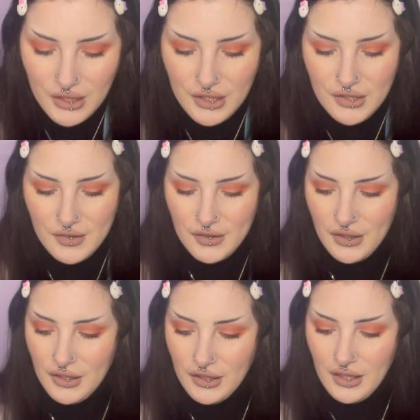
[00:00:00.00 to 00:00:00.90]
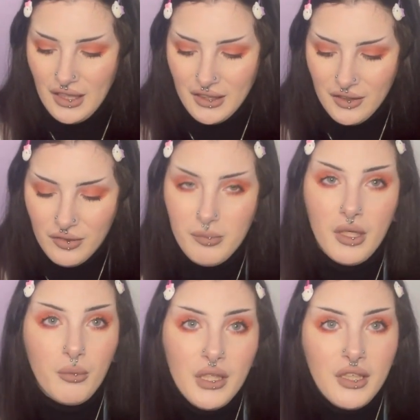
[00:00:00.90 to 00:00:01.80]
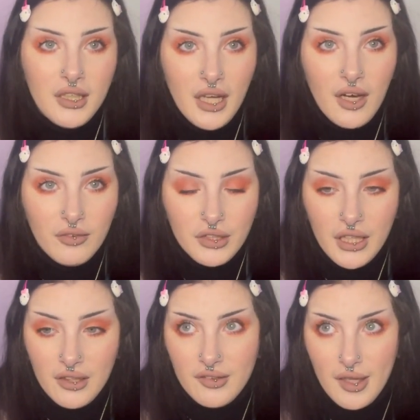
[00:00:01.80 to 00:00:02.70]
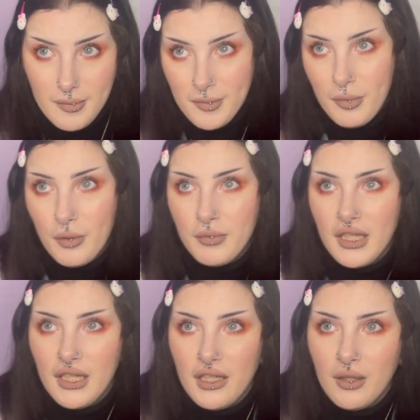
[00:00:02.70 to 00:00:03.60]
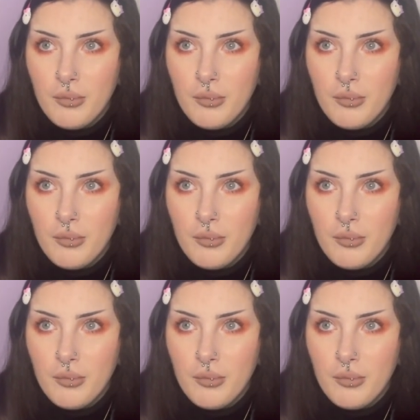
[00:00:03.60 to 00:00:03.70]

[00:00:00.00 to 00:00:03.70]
So I give him a weekly health check, same as Pumpkin.